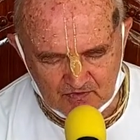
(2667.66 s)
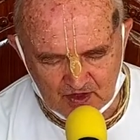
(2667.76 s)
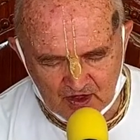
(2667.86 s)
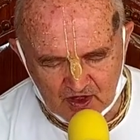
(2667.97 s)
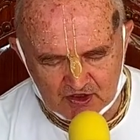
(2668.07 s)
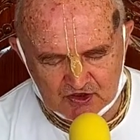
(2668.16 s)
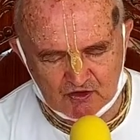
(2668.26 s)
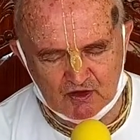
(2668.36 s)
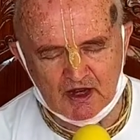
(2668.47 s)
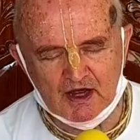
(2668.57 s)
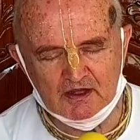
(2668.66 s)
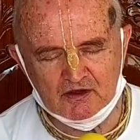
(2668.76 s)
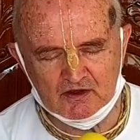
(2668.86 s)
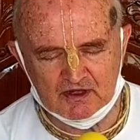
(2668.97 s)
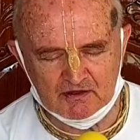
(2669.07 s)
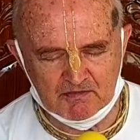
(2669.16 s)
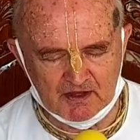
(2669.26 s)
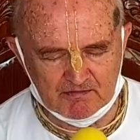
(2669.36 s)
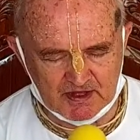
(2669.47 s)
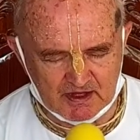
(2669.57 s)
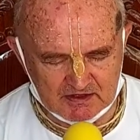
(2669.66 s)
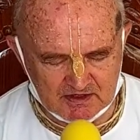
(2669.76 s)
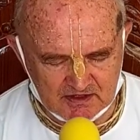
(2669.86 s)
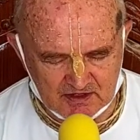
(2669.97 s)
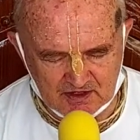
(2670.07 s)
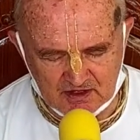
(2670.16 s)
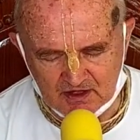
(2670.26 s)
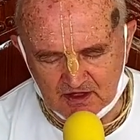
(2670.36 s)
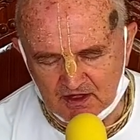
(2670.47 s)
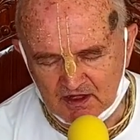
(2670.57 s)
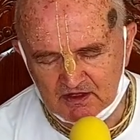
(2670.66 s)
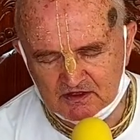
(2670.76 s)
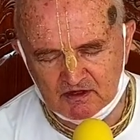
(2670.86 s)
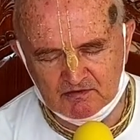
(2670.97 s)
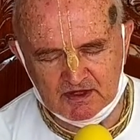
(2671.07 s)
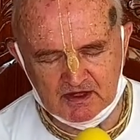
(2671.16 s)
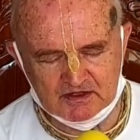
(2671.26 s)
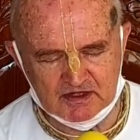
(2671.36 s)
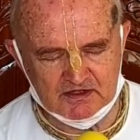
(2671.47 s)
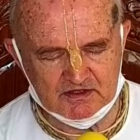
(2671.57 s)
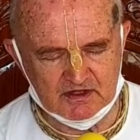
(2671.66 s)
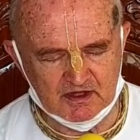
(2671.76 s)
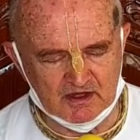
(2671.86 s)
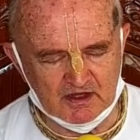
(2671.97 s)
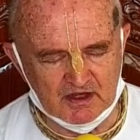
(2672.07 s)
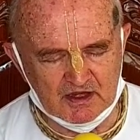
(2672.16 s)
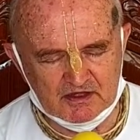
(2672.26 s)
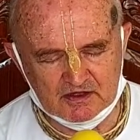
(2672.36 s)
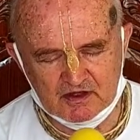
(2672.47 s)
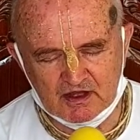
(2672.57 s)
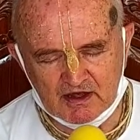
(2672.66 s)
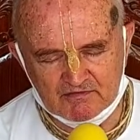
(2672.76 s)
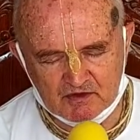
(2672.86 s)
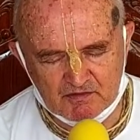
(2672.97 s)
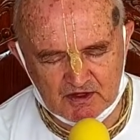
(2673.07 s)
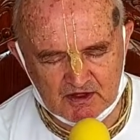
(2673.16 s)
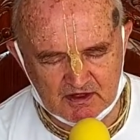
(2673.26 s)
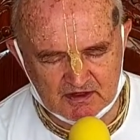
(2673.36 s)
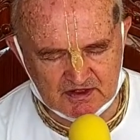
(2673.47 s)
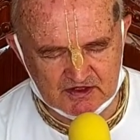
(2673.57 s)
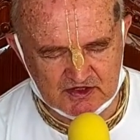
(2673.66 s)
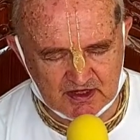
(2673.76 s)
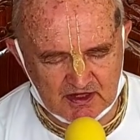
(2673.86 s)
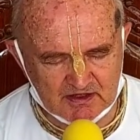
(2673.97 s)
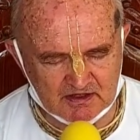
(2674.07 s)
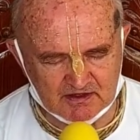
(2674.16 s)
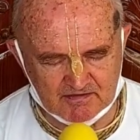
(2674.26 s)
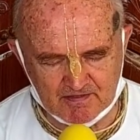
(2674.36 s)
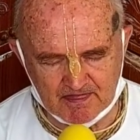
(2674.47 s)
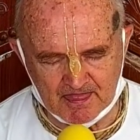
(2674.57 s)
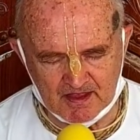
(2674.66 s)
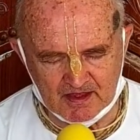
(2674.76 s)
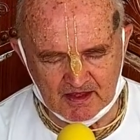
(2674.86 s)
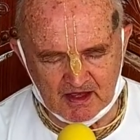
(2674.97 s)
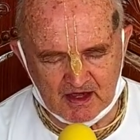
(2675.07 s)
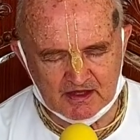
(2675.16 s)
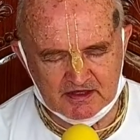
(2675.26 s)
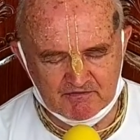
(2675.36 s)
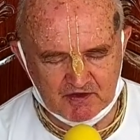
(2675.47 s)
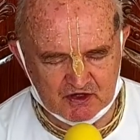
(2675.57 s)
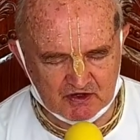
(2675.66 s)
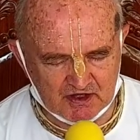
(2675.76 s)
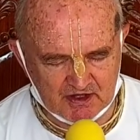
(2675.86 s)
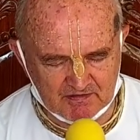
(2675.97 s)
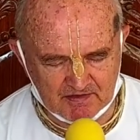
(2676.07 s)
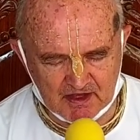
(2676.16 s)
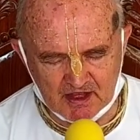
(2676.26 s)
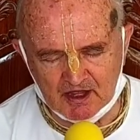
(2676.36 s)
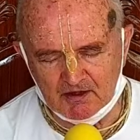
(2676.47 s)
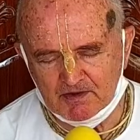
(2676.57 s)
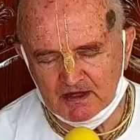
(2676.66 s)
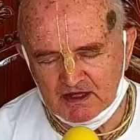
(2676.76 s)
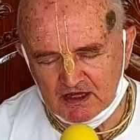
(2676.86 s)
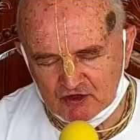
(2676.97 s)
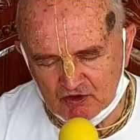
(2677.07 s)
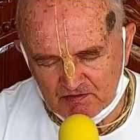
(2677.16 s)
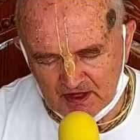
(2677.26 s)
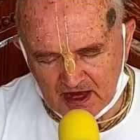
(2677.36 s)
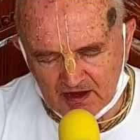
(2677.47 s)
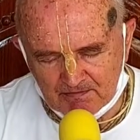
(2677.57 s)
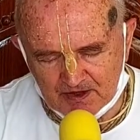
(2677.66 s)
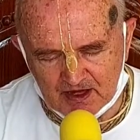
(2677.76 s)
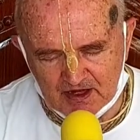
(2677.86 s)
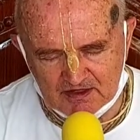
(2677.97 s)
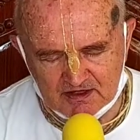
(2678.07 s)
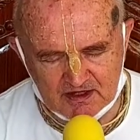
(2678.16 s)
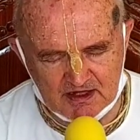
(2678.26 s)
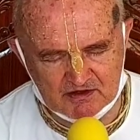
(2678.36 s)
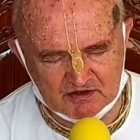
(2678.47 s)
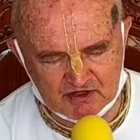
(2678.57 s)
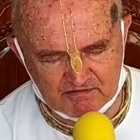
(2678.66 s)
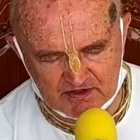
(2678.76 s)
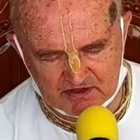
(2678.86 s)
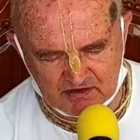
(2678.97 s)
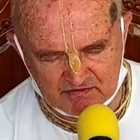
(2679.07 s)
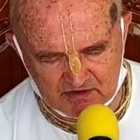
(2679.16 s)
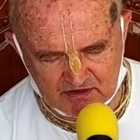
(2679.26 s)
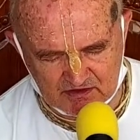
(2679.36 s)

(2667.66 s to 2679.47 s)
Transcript: So anger can be applied in some cases. It doesn't have to be restrained artificially, but it should be applied in the service of the Lord.